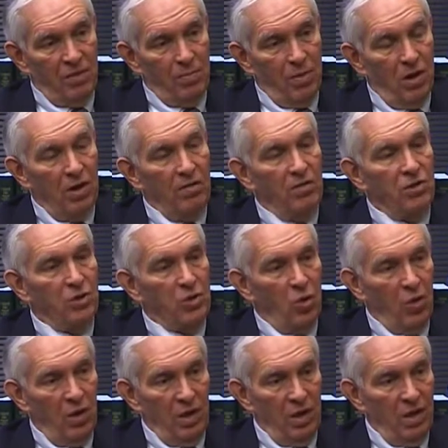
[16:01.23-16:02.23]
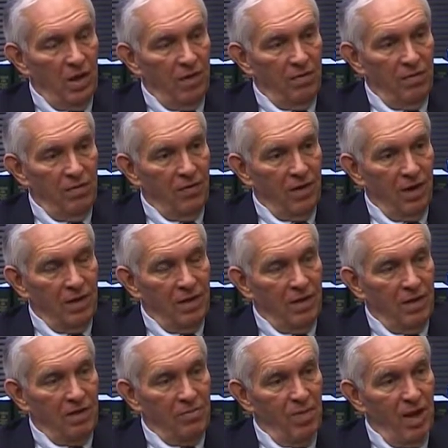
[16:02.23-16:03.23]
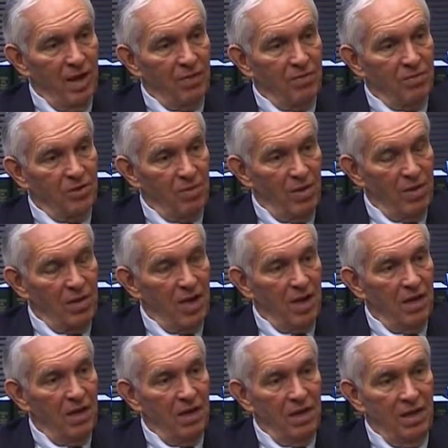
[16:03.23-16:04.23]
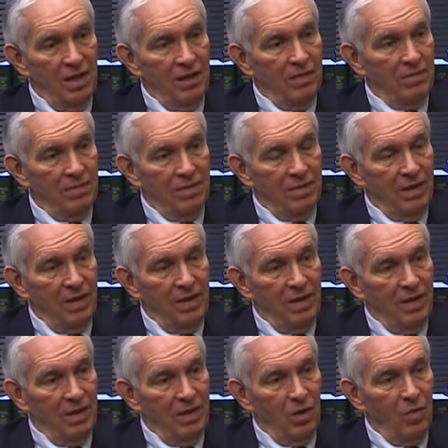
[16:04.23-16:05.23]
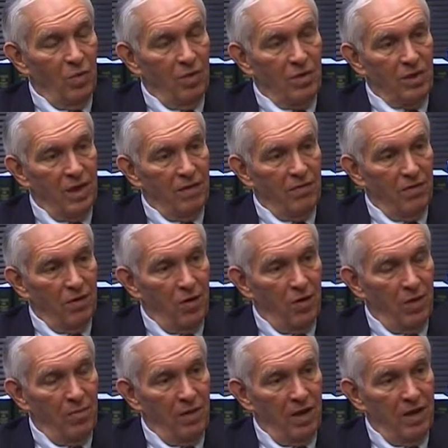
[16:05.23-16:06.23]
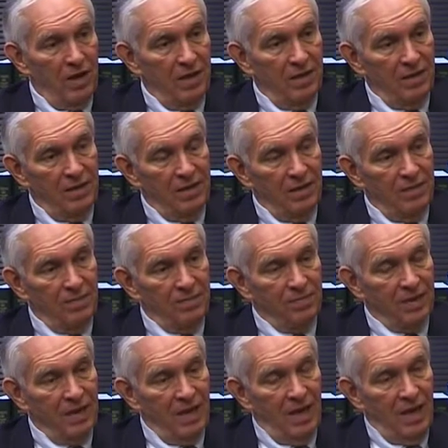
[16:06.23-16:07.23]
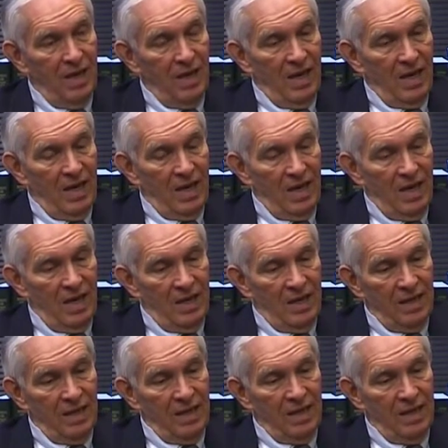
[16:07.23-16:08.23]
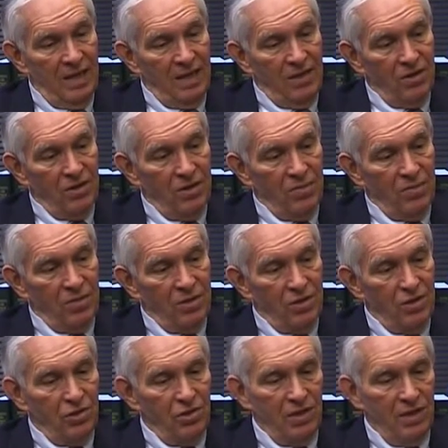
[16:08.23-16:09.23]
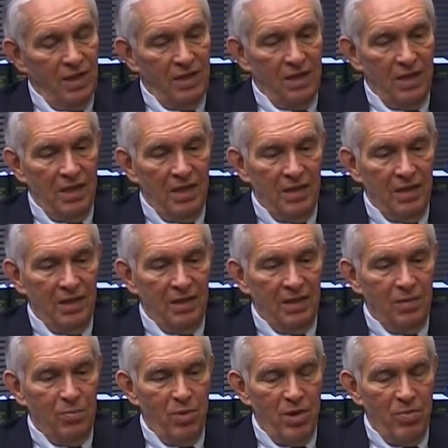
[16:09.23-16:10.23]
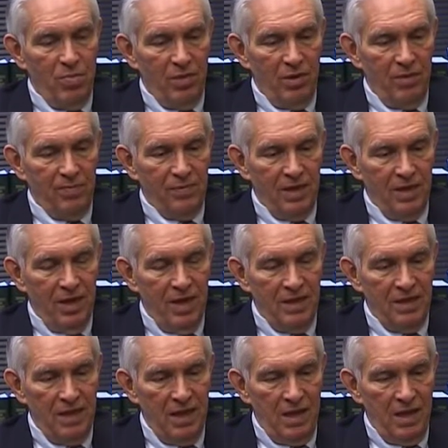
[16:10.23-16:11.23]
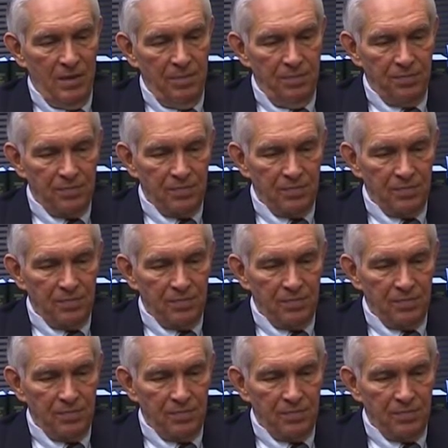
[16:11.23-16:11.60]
part of the soil. He never forgot that he's back from Smith County, and he always had a farm there. And he took the position that the people elected him